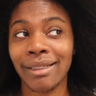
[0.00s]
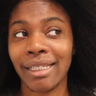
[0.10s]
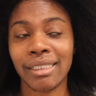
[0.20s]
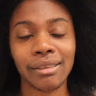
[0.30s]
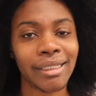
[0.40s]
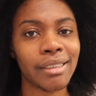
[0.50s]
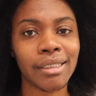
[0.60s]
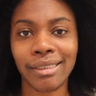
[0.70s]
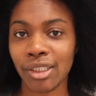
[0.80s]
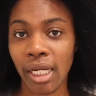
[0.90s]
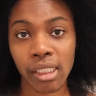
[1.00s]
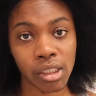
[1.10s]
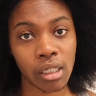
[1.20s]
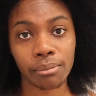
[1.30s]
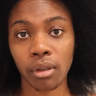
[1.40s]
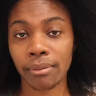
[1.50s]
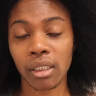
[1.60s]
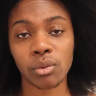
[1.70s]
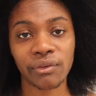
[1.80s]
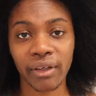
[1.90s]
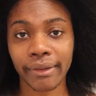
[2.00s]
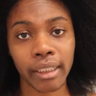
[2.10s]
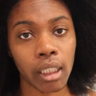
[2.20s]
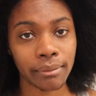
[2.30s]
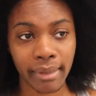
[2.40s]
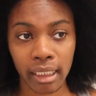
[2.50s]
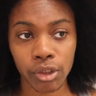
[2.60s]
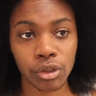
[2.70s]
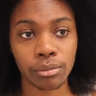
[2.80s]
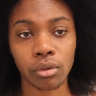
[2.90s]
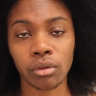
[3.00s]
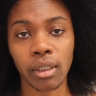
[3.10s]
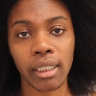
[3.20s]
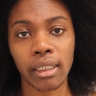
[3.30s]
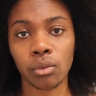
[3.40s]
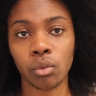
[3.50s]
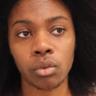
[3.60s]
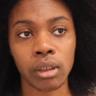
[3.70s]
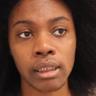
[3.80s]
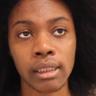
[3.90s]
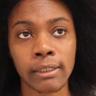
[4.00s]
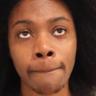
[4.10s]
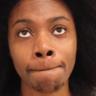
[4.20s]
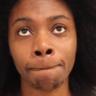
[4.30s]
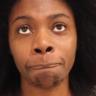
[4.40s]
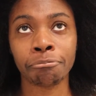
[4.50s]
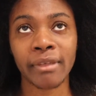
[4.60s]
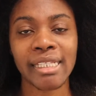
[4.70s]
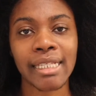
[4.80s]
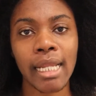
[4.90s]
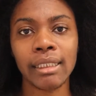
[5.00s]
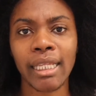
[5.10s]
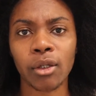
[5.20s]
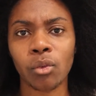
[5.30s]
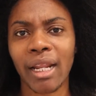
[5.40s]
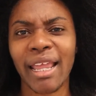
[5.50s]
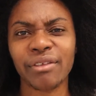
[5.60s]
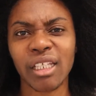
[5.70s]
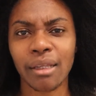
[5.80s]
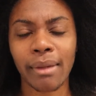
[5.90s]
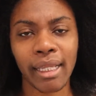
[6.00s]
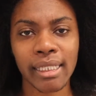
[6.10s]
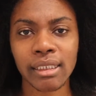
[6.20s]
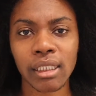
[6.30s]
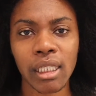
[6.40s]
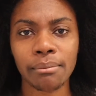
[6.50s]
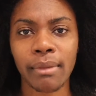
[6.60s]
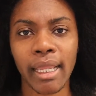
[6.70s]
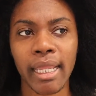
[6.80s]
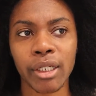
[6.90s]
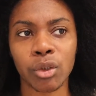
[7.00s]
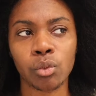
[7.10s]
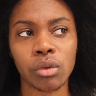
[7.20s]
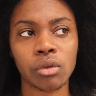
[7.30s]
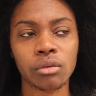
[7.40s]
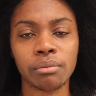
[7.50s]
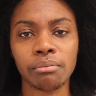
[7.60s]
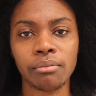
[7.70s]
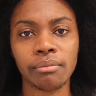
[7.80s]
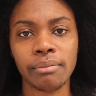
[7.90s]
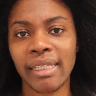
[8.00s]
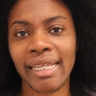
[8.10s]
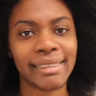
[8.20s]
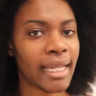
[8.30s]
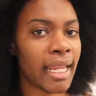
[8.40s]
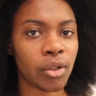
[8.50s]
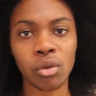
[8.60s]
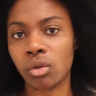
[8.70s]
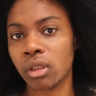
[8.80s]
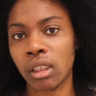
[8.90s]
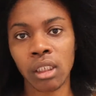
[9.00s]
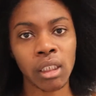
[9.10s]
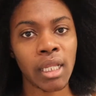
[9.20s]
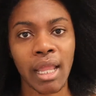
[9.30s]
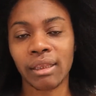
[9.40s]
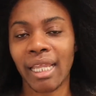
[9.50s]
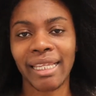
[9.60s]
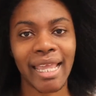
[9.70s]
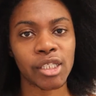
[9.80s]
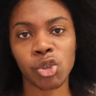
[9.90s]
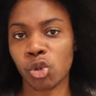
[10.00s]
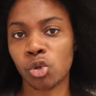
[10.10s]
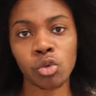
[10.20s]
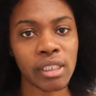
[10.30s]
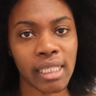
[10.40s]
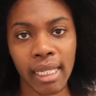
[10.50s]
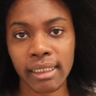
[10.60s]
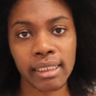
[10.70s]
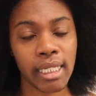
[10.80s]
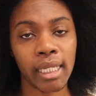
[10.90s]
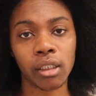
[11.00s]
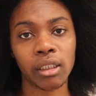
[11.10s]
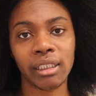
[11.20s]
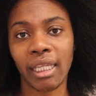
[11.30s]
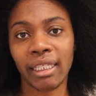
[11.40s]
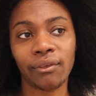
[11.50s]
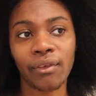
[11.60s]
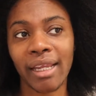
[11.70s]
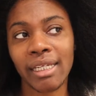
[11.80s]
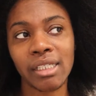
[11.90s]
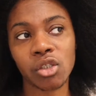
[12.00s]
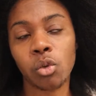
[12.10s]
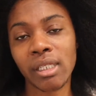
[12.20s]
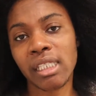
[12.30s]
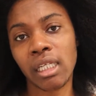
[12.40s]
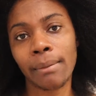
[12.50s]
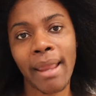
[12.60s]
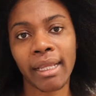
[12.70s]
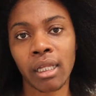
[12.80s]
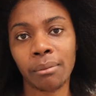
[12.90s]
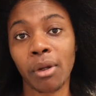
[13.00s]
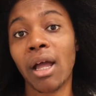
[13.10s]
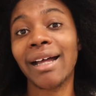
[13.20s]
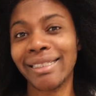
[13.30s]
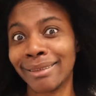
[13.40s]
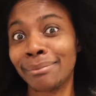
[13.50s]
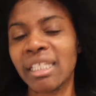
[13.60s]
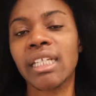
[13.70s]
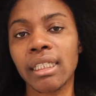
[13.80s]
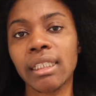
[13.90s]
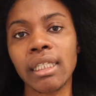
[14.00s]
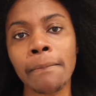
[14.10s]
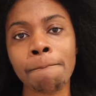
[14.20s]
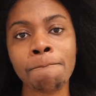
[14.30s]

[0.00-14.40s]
it just changed up on me. It was very unmanageable. It's kind of like when I have to get my ends clipped, my hair will get tangled like as soon as I detangle it. Like if I didn't twist it back up immediately,